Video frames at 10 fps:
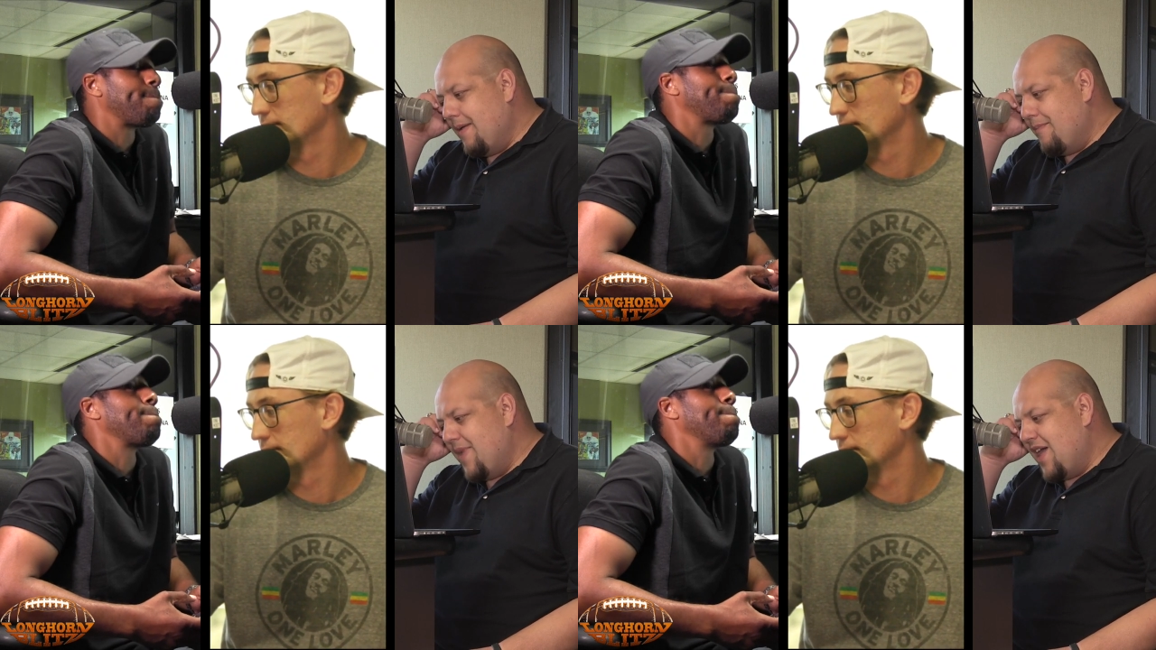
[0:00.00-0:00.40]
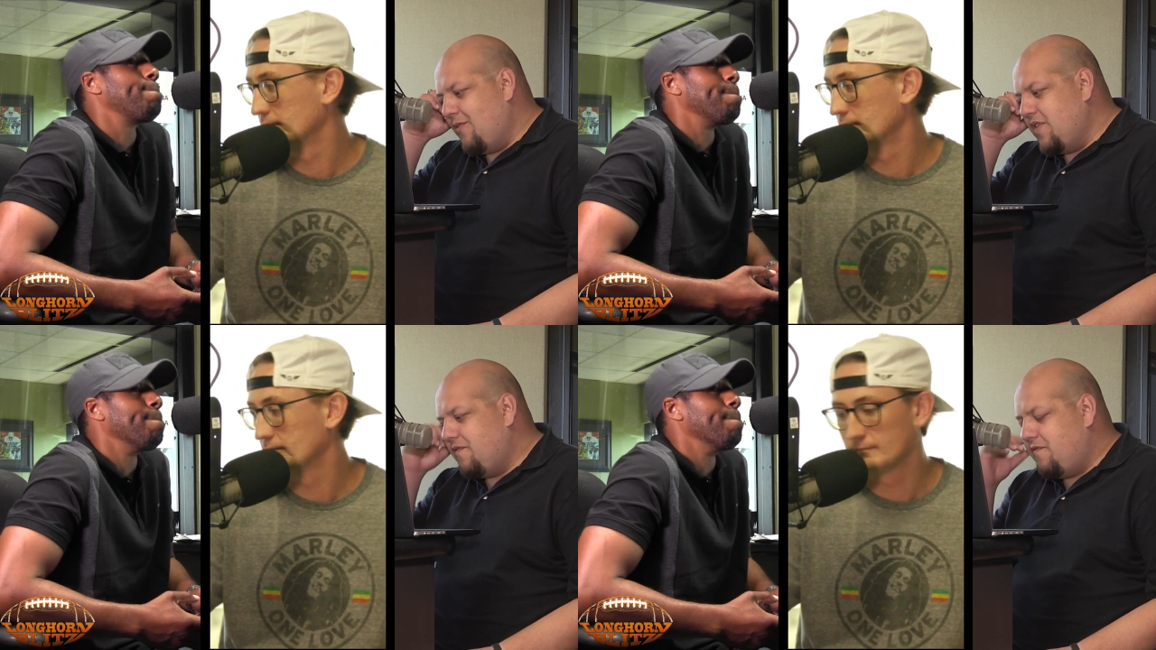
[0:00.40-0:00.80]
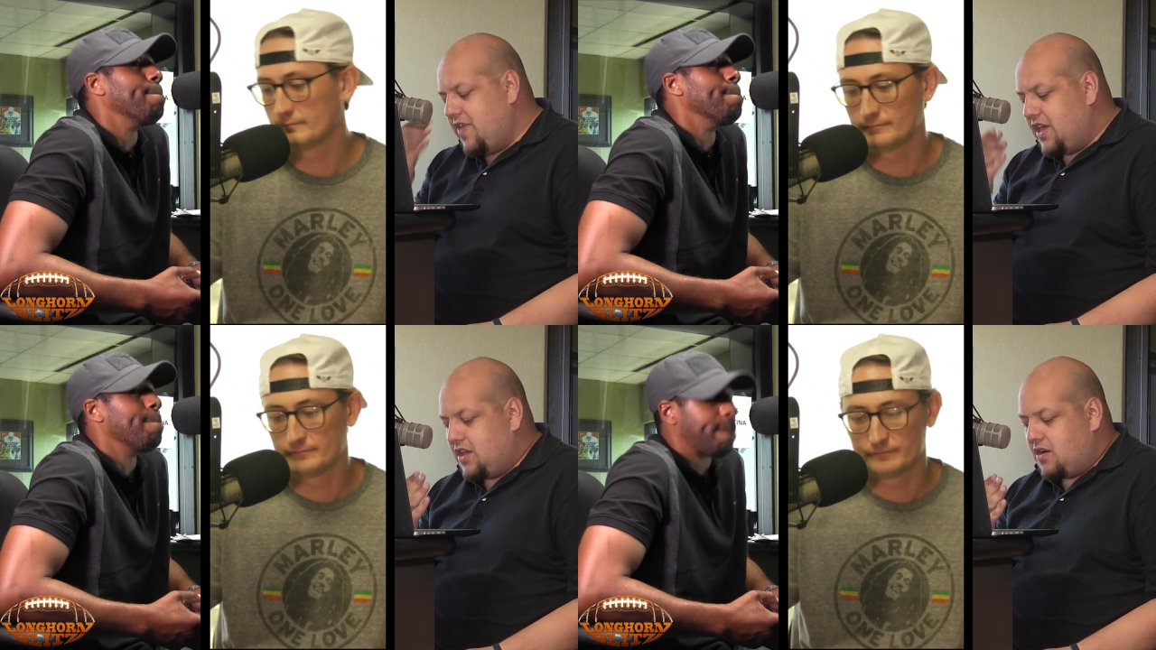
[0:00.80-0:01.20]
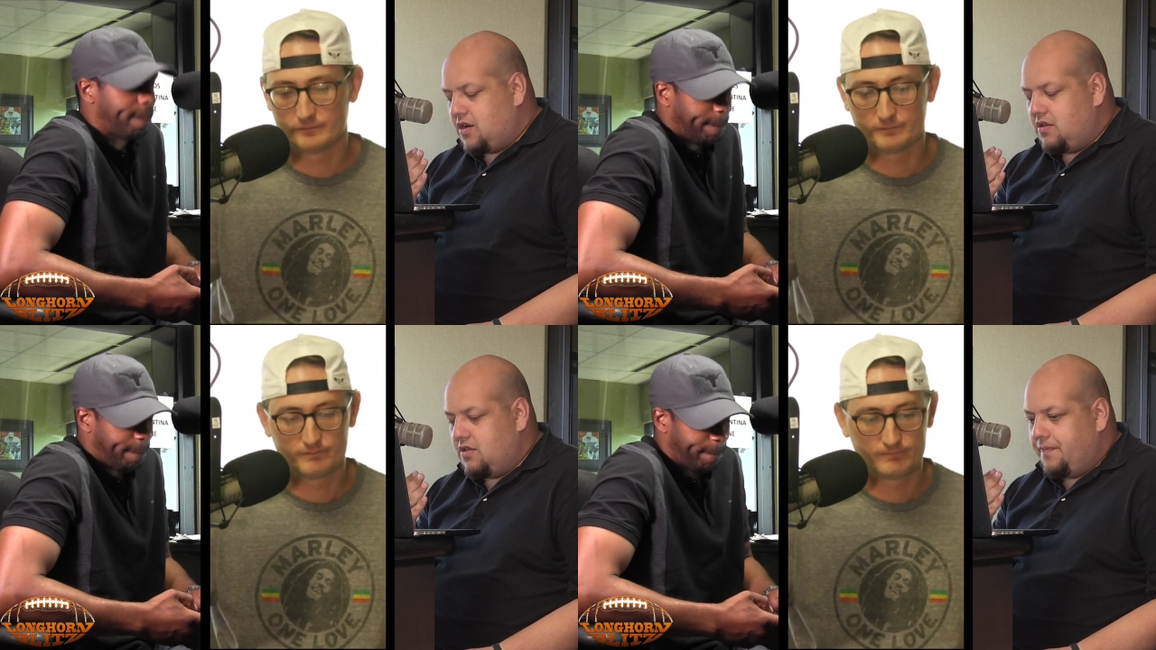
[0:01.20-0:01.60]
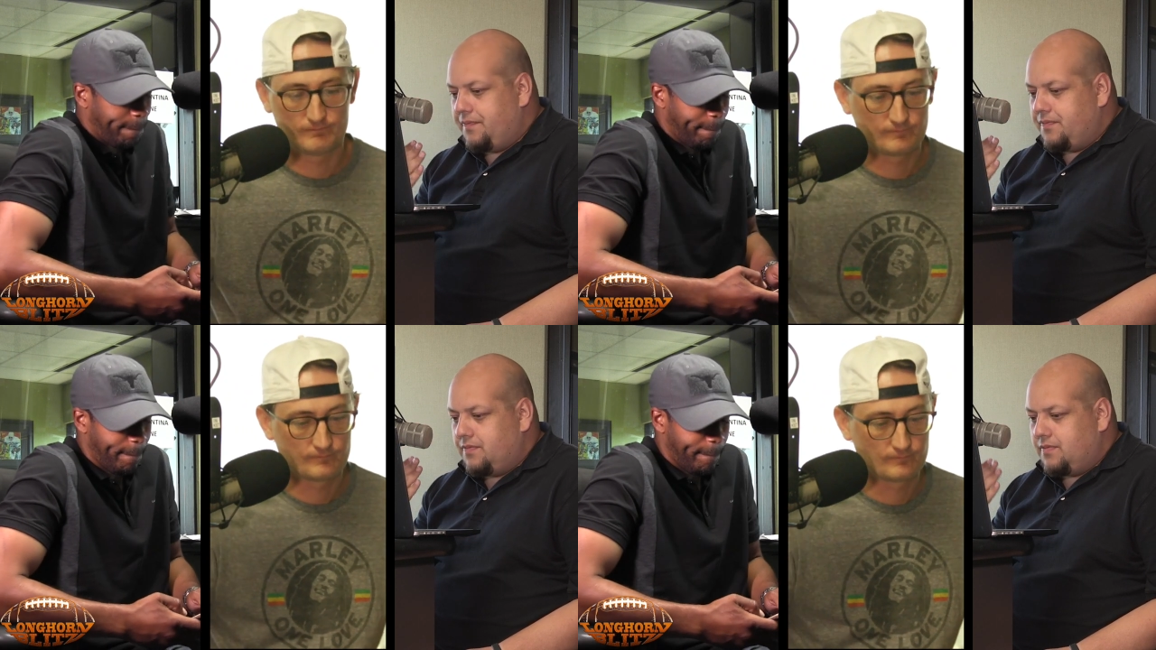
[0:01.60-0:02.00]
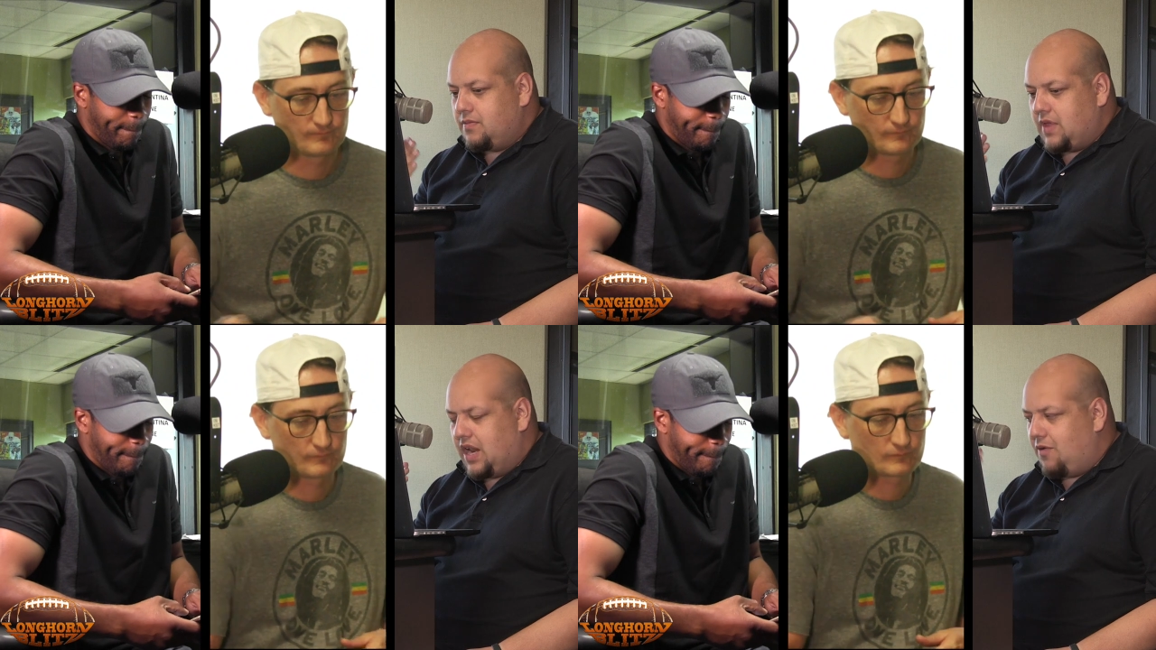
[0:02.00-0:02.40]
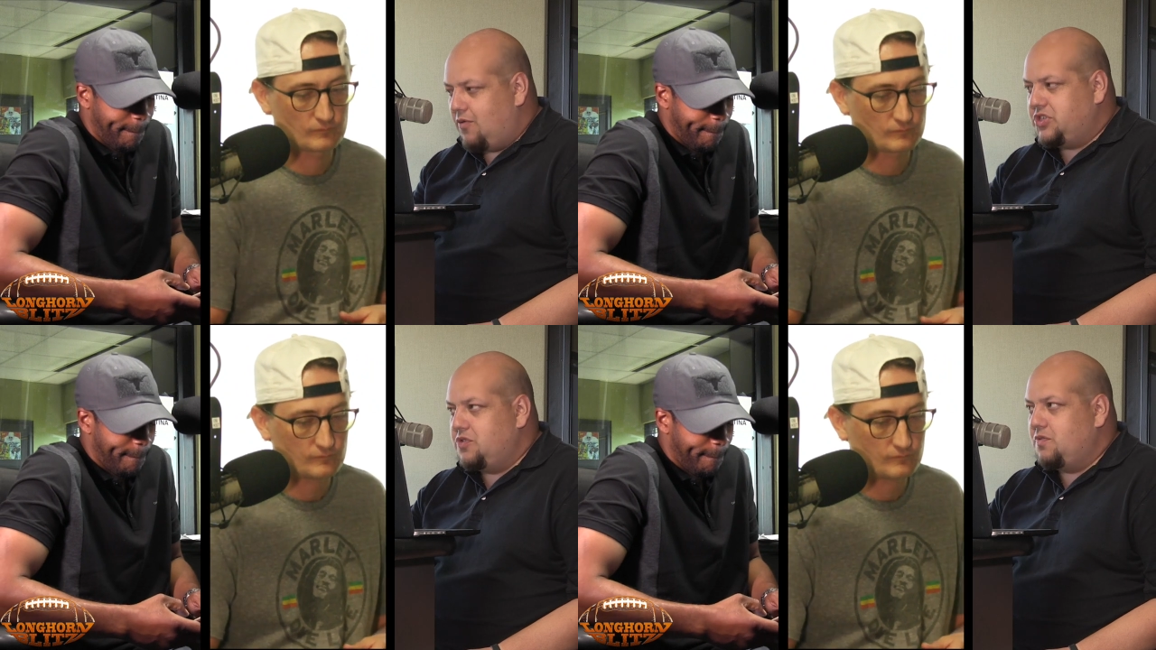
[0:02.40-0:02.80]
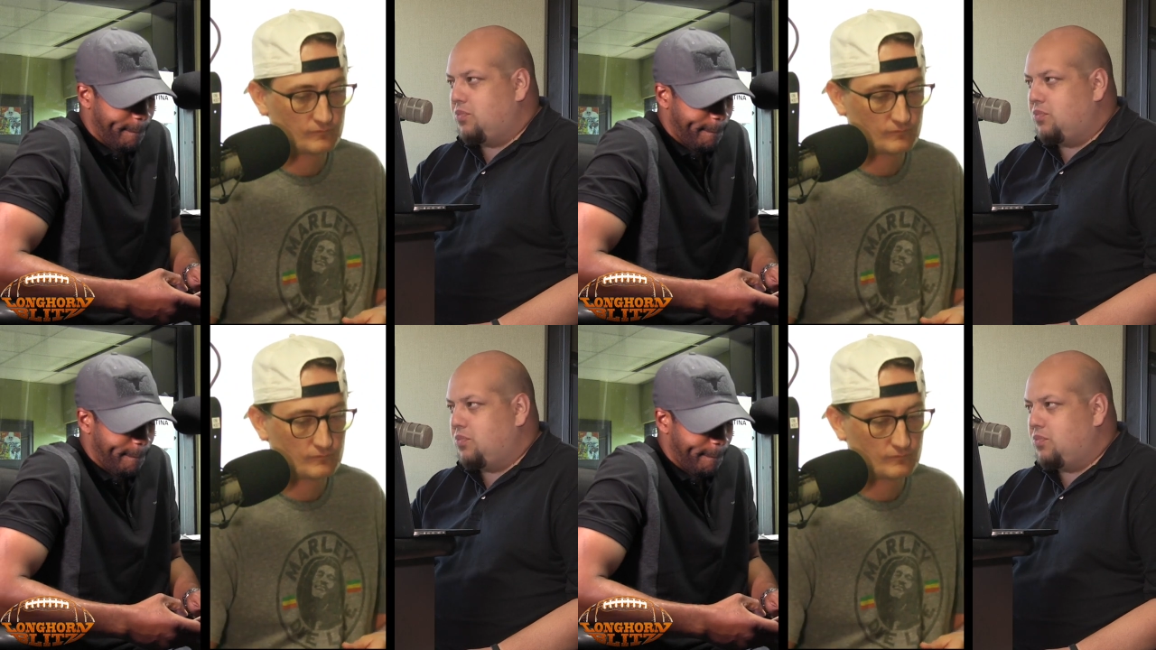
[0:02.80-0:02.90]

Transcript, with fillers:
Speaker 1: Matt, we figured and I want you to